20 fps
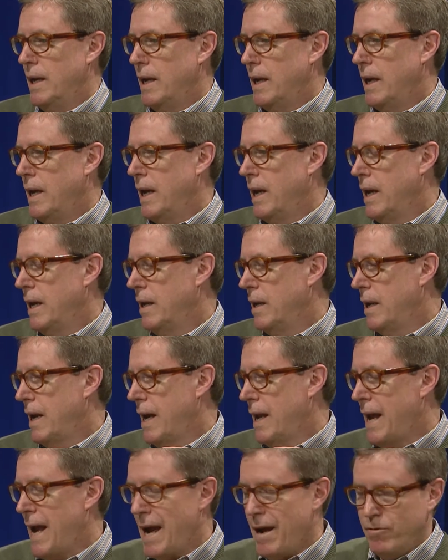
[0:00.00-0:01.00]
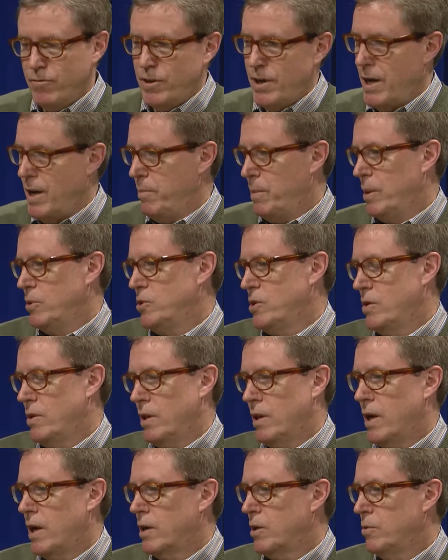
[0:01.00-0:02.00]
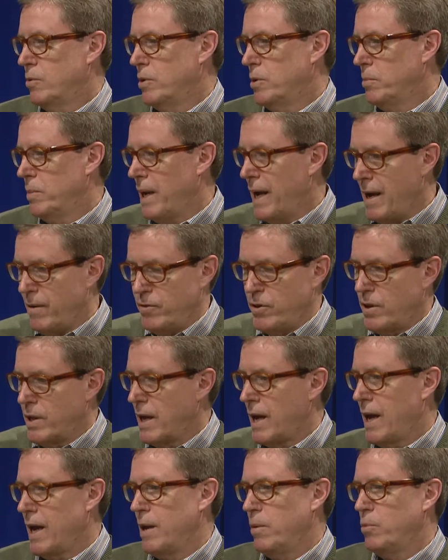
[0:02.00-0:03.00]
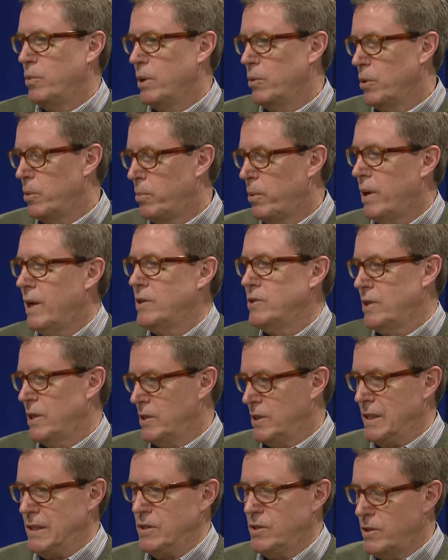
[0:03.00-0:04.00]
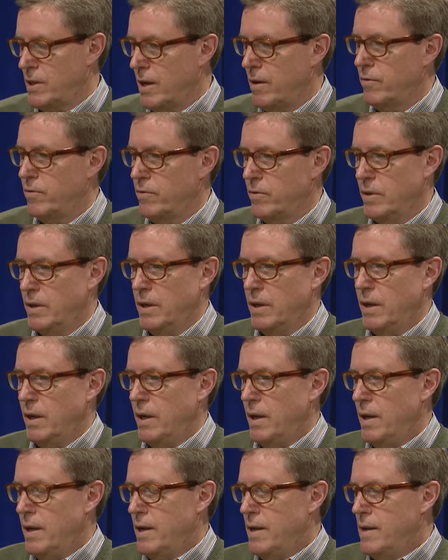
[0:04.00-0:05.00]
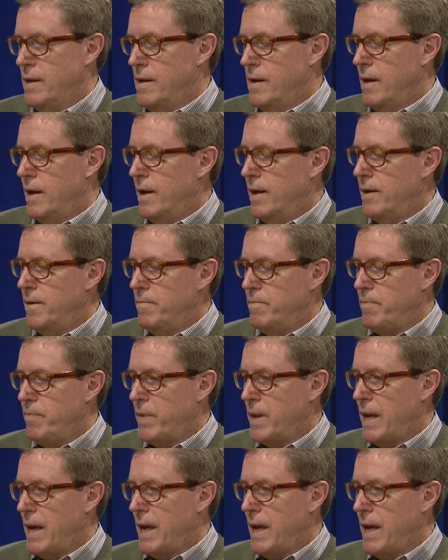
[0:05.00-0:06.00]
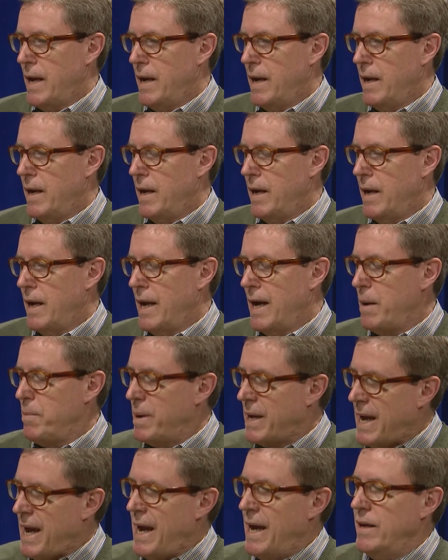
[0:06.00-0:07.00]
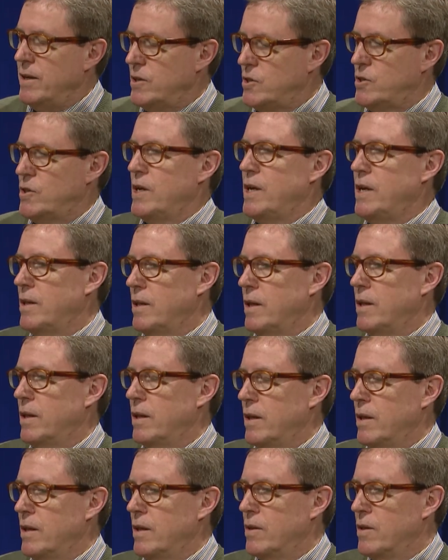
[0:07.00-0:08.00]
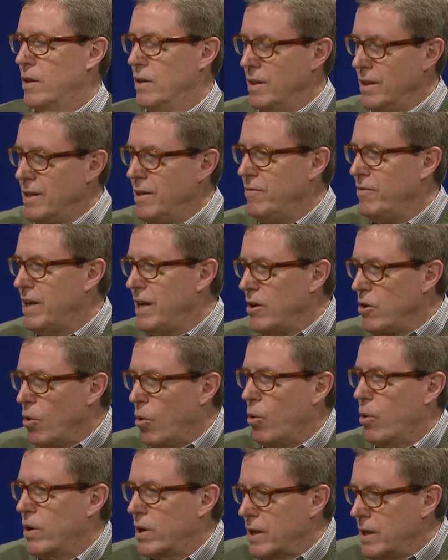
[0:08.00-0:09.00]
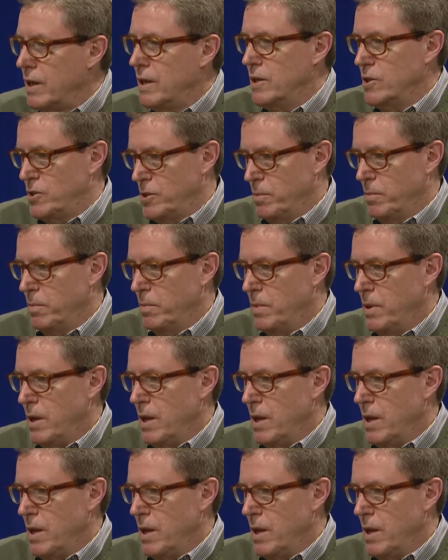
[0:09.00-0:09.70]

And at halftime, I was in the locker room. And after the game, we were processing stuff. And I began to see the living organism